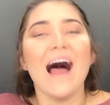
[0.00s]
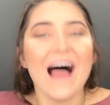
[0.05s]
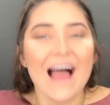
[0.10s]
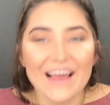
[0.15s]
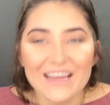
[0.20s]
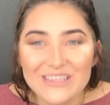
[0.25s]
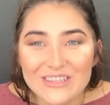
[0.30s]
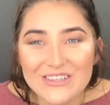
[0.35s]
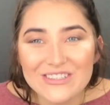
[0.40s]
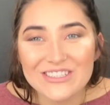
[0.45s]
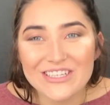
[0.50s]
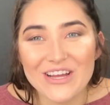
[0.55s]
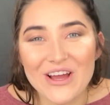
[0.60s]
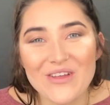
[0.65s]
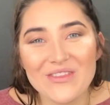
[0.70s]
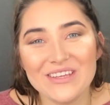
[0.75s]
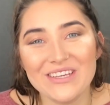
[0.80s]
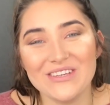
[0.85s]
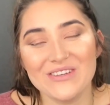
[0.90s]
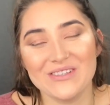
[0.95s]
I usually
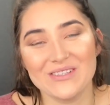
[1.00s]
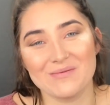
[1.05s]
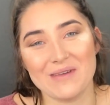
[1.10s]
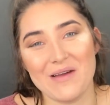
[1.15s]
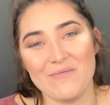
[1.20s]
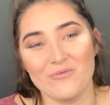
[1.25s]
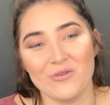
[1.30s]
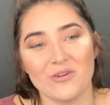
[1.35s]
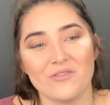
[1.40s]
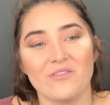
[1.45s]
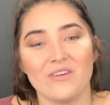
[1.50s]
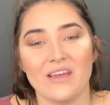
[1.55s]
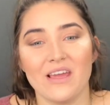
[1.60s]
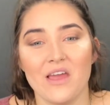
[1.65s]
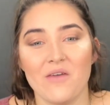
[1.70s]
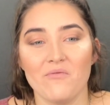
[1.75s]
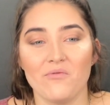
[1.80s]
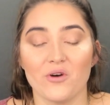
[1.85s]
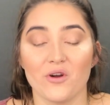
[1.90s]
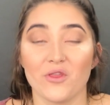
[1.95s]
only use my Morphe
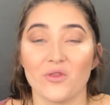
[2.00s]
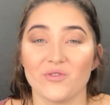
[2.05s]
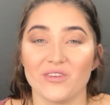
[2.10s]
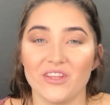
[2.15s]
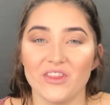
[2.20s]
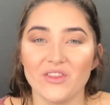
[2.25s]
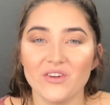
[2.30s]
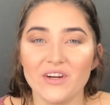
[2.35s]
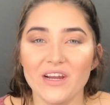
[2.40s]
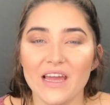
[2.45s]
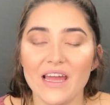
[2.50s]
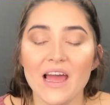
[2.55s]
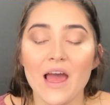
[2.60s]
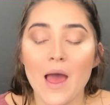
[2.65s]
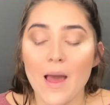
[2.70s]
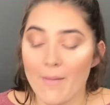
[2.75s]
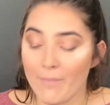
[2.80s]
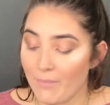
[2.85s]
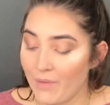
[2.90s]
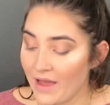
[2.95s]
M four thirty-three,
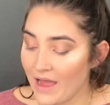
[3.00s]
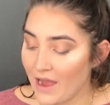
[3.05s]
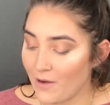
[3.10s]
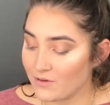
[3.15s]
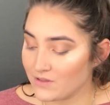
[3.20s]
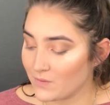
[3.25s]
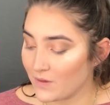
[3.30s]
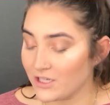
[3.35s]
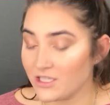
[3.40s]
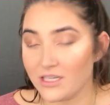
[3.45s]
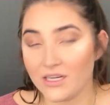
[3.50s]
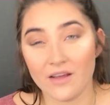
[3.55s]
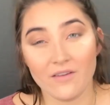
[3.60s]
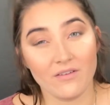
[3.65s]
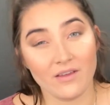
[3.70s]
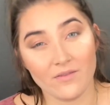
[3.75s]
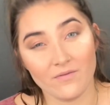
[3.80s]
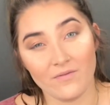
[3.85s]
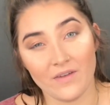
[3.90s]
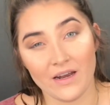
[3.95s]
but I was watching
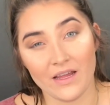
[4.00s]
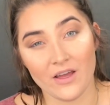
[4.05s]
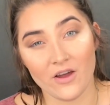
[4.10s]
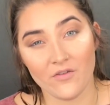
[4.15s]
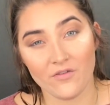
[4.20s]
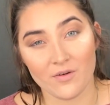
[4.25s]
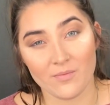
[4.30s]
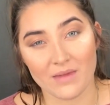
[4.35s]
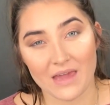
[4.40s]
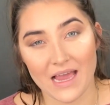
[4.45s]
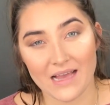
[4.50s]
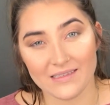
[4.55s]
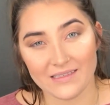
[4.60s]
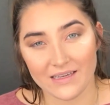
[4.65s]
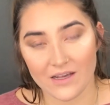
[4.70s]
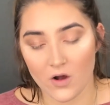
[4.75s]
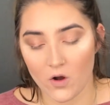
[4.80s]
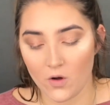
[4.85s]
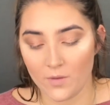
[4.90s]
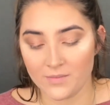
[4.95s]
a video from
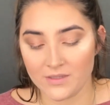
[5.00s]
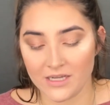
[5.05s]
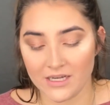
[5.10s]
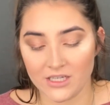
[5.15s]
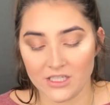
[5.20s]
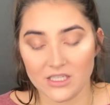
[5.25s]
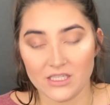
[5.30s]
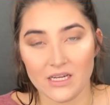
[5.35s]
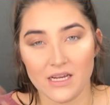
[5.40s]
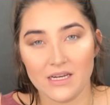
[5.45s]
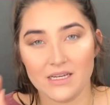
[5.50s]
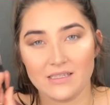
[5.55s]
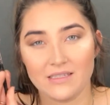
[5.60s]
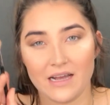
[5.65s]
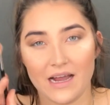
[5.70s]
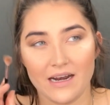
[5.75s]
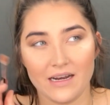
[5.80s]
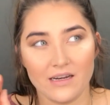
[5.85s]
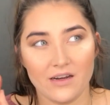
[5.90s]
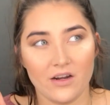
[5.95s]
Casey Holmes and she
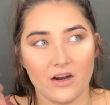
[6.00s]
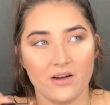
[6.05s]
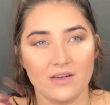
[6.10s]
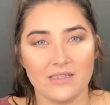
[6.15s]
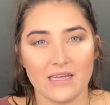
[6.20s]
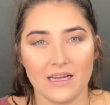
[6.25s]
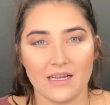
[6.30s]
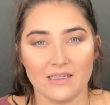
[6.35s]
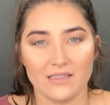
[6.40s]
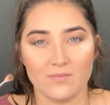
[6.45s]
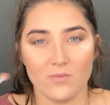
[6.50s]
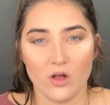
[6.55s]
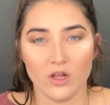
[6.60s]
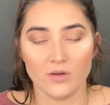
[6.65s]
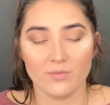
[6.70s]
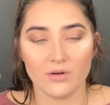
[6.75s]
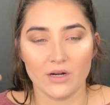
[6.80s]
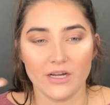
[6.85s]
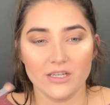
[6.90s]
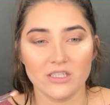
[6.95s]
decided, you know, to take a
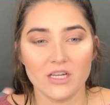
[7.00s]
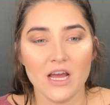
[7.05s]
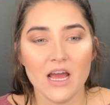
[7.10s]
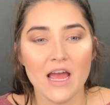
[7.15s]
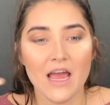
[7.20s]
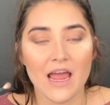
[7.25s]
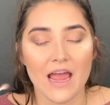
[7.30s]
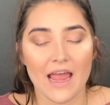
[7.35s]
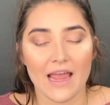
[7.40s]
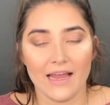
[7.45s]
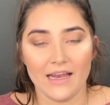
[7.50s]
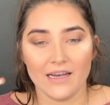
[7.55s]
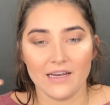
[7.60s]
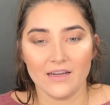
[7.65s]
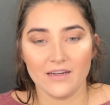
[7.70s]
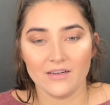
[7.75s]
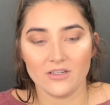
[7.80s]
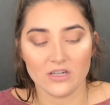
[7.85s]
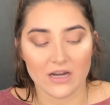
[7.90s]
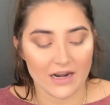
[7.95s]
smaller brush and
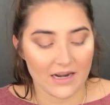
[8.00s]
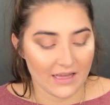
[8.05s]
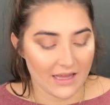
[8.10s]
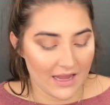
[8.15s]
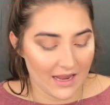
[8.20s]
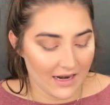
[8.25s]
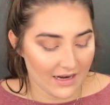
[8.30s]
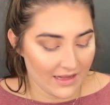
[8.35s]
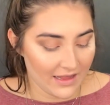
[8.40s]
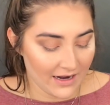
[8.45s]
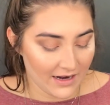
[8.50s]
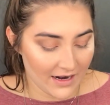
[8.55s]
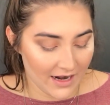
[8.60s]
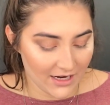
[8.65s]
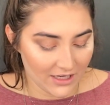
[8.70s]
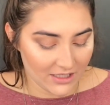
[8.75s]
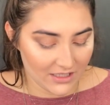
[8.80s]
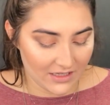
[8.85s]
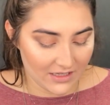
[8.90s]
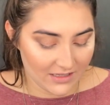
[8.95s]
try to get in there,
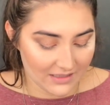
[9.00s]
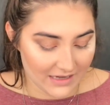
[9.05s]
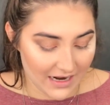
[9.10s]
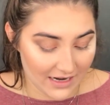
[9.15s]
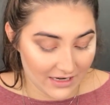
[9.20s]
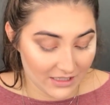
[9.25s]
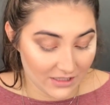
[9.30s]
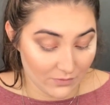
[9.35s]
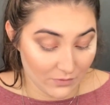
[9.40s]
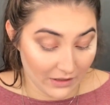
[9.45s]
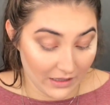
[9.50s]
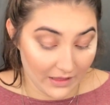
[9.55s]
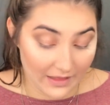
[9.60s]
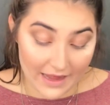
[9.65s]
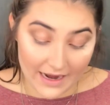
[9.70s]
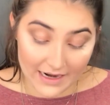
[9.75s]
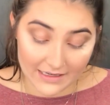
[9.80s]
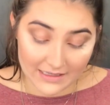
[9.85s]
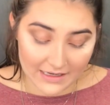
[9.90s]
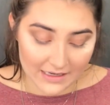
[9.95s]
and she decided she really
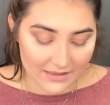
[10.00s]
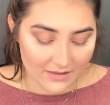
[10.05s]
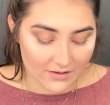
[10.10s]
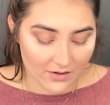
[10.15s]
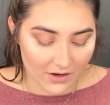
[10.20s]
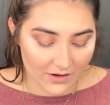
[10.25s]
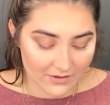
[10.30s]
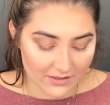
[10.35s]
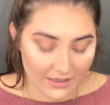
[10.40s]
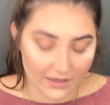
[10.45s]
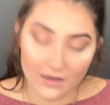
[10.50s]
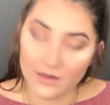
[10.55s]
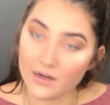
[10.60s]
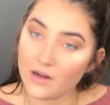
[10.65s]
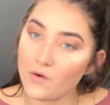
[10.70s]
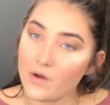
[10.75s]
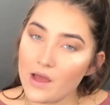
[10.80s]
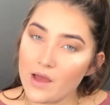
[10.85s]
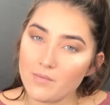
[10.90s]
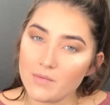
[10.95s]
liked it. So I was like, you
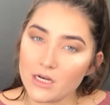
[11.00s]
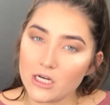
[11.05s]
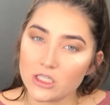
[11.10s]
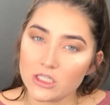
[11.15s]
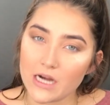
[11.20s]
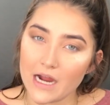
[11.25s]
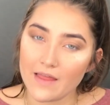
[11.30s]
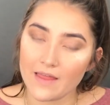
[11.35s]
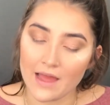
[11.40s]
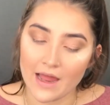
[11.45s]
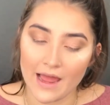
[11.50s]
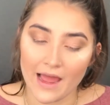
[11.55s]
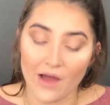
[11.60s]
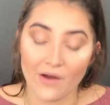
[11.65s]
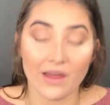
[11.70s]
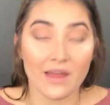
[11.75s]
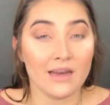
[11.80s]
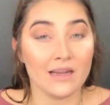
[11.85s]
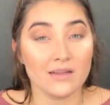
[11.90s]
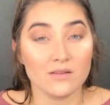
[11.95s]
know what, I'm going to try that
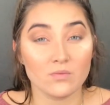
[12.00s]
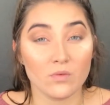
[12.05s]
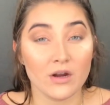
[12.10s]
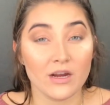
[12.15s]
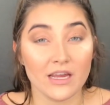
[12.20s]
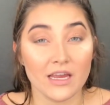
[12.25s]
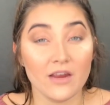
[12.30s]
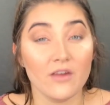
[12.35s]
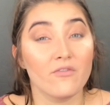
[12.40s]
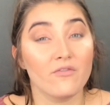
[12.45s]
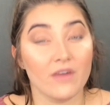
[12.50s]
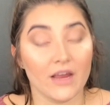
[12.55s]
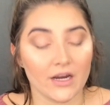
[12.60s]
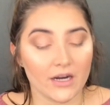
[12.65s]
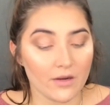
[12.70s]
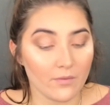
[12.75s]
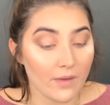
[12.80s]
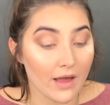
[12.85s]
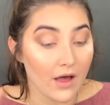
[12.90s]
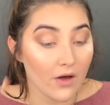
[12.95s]
out, and it's working
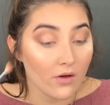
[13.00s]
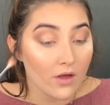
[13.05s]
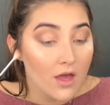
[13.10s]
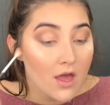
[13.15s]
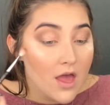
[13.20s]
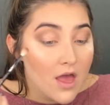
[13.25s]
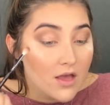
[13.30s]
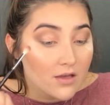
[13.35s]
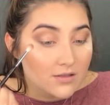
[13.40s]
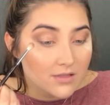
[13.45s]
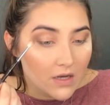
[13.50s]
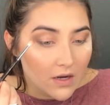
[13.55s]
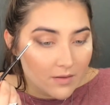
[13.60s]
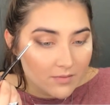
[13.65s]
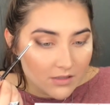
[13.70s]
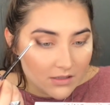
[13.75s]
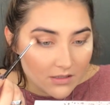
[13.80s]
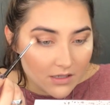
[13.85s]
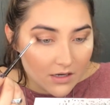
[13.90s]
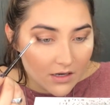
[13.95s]
very well. So
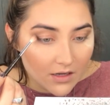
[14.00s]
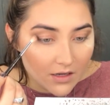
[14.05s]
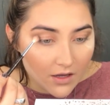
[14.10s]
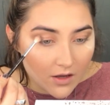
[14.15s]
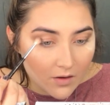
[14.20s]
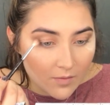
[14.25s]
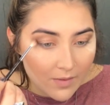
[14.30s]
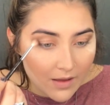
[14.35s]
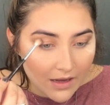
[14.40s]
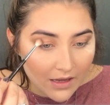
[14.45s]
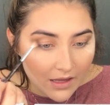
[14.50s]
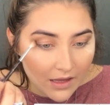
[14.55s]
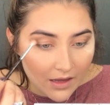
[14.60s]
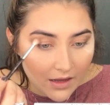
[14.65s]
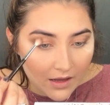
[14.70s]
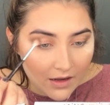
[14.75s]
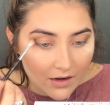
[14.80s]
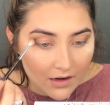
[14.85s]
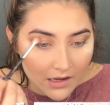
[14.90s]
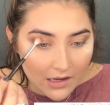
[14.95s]
I'm just going to go back
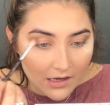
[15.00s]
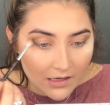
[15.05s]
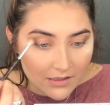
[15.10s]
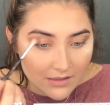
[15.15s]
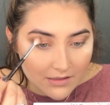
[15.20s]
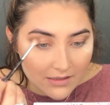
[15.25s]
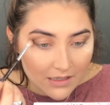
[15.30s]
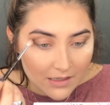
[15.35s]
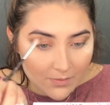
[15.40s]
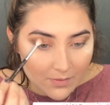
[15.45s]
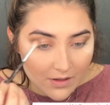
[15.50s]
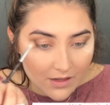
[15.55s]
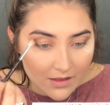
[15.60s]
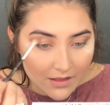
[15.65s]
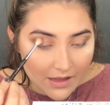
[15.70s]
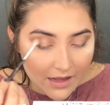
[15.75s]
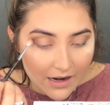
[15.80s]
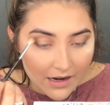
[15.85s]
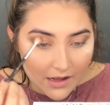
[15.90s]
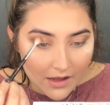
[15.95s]
in and deepen
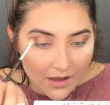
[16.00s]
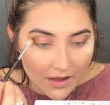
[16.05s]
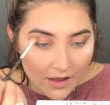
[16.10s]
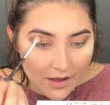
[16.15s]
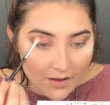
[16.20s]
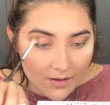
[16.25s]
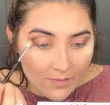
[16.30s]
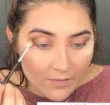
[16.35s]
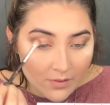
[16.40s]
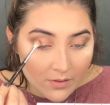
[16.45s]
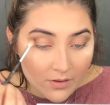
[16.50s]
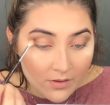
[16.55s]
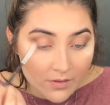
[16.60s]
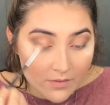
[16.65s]
that up